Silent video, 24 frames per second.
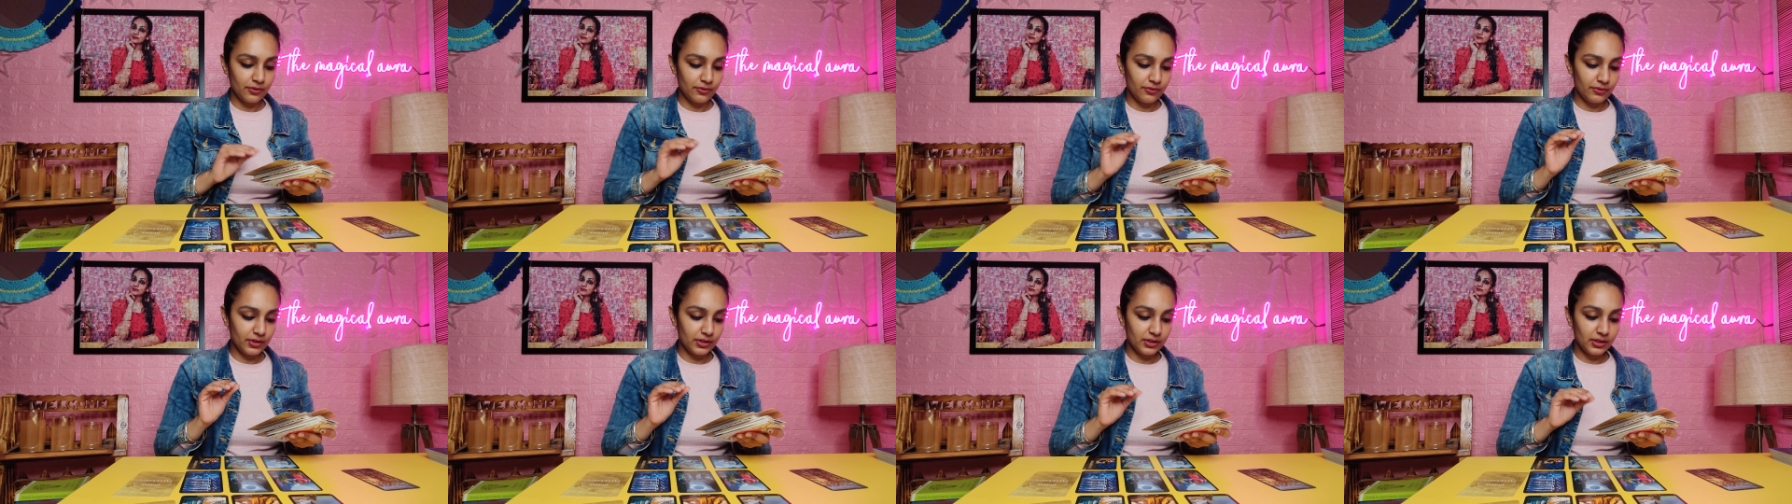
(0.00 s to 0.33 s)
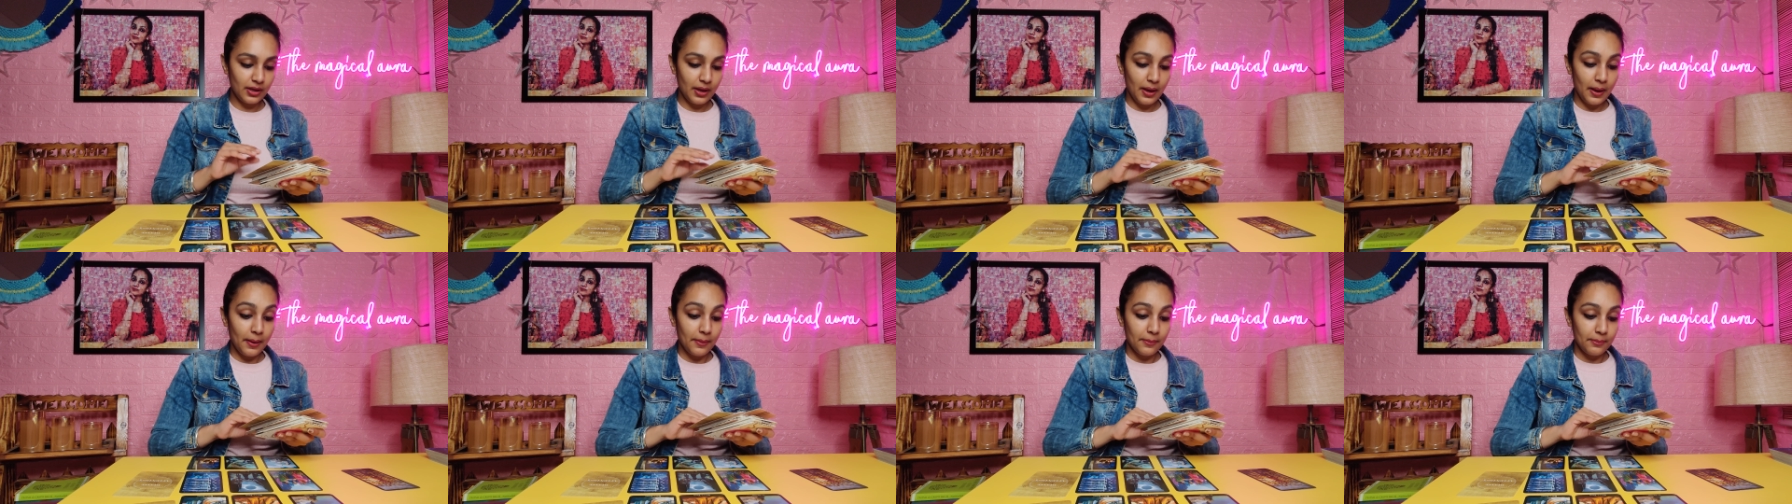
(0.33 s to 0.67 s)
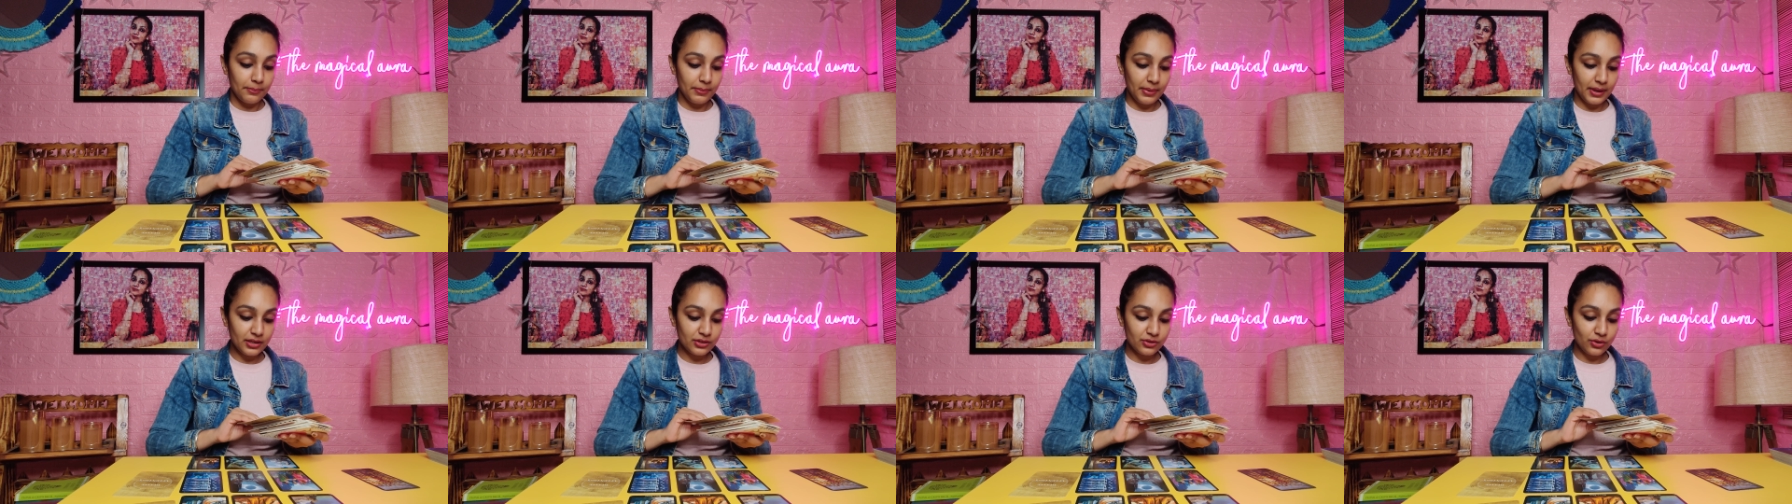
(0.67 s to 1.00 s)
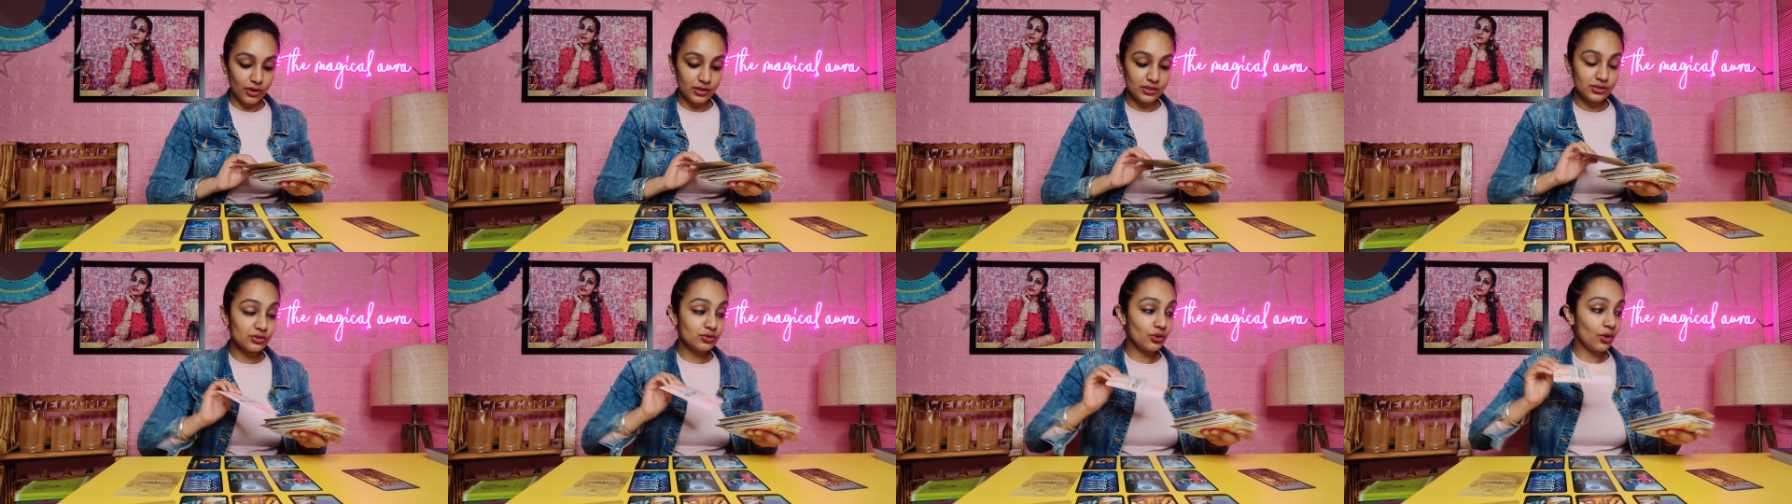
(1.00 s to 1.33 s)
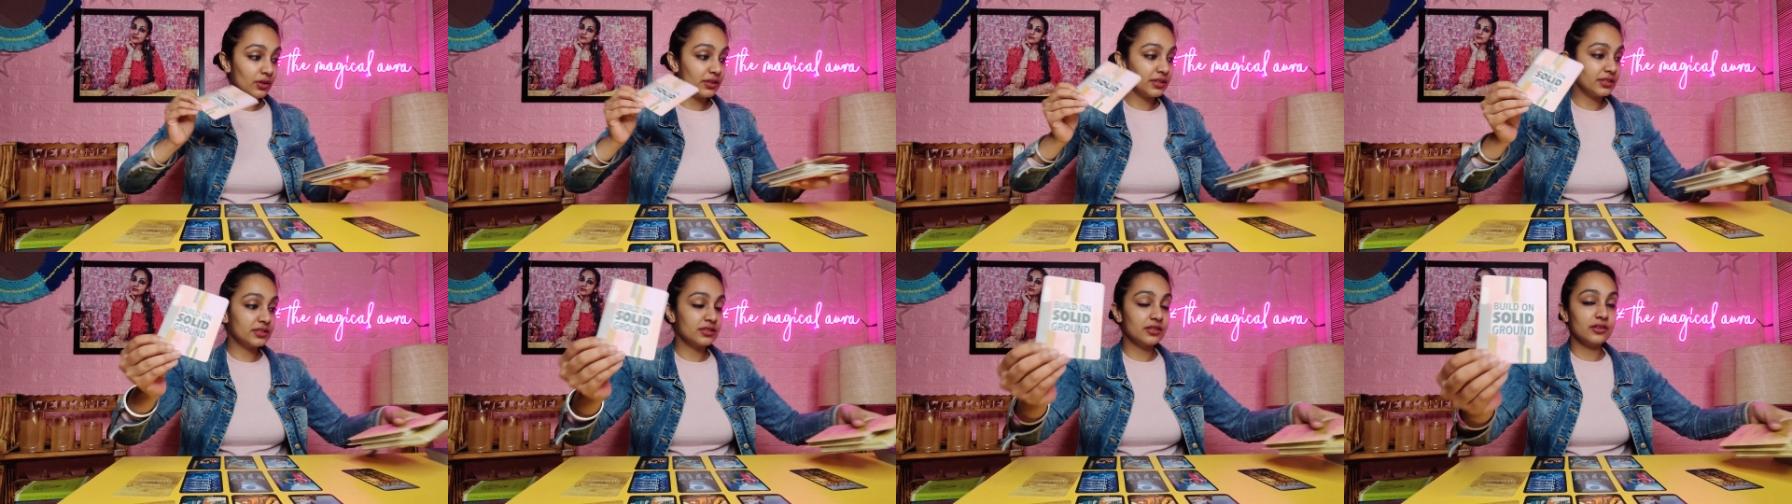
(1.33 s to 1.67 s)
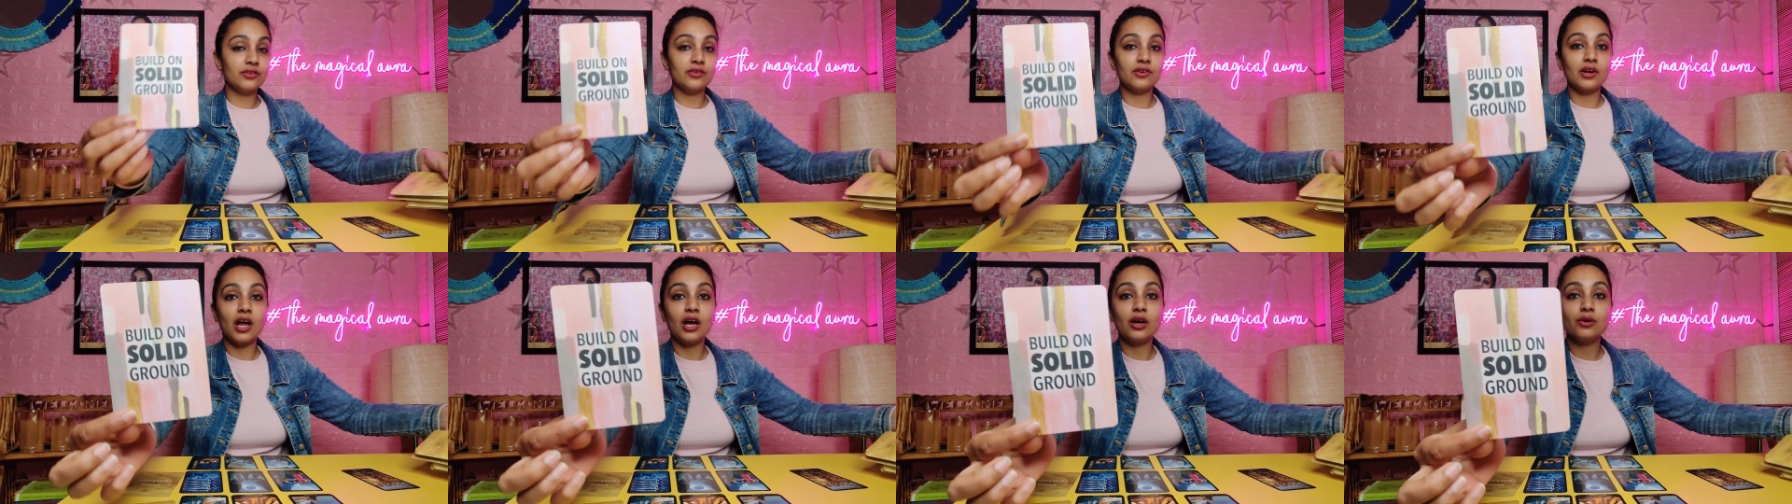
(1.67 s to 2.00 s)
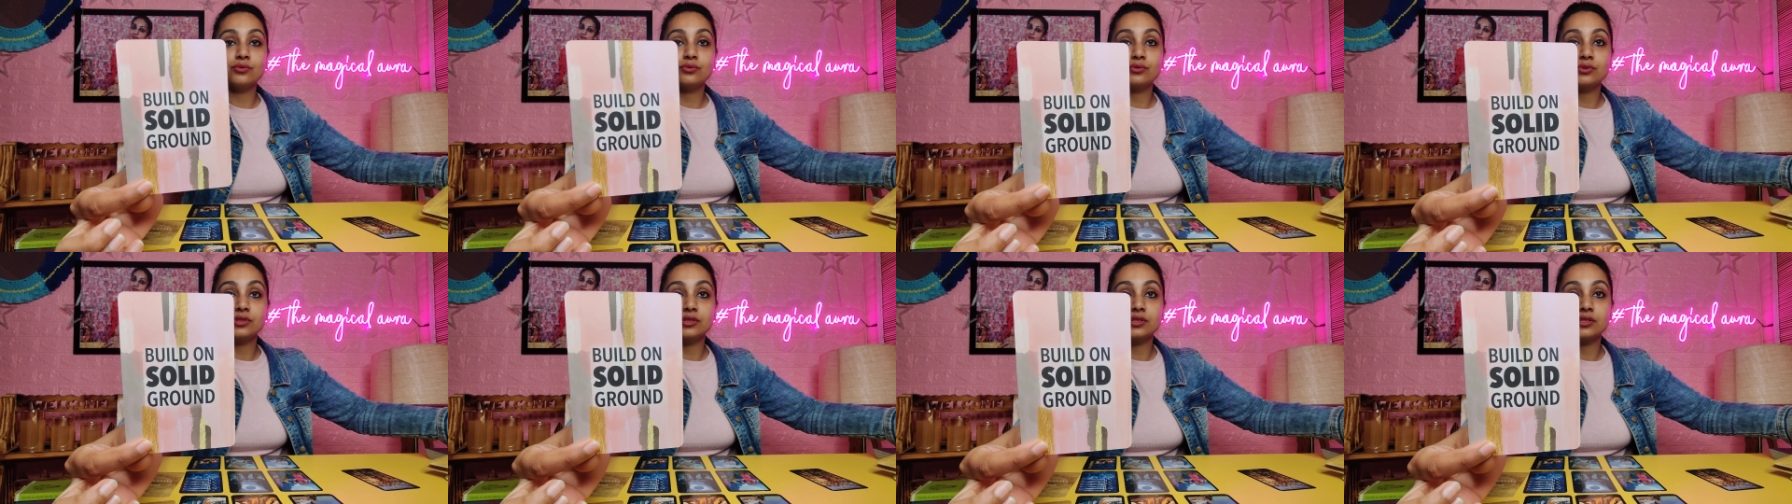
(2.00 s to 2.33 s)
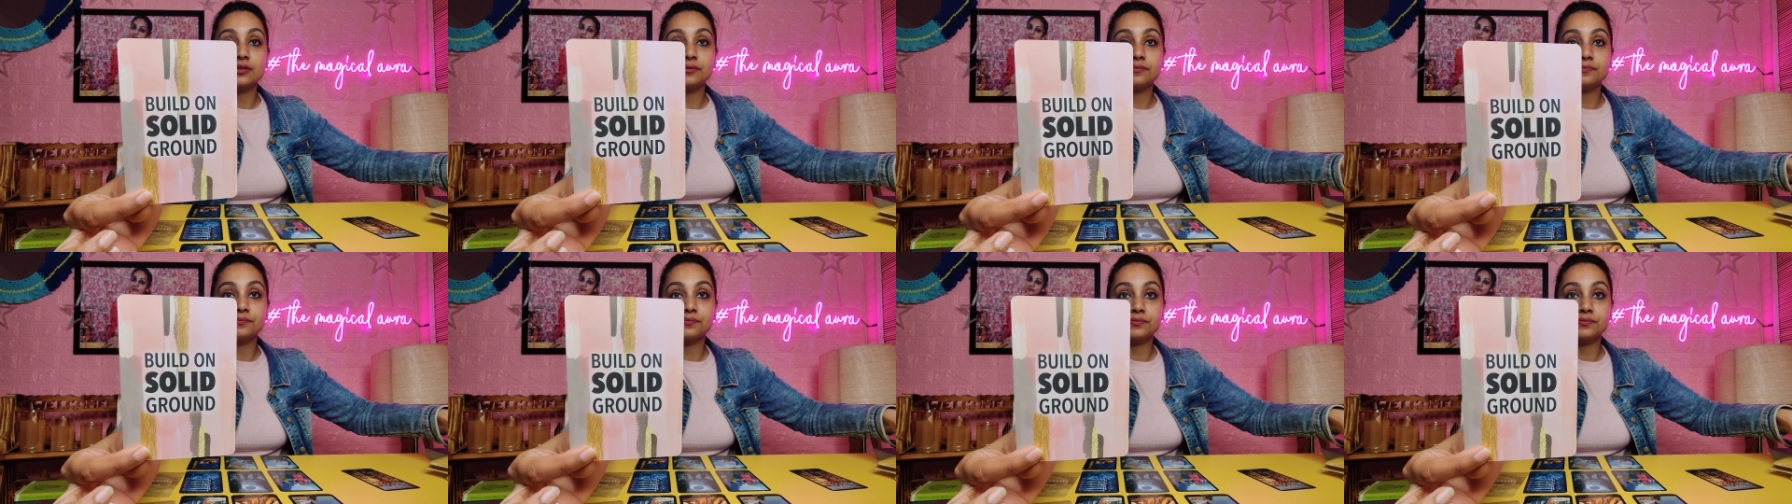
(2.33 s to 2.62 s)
with built on solid ground.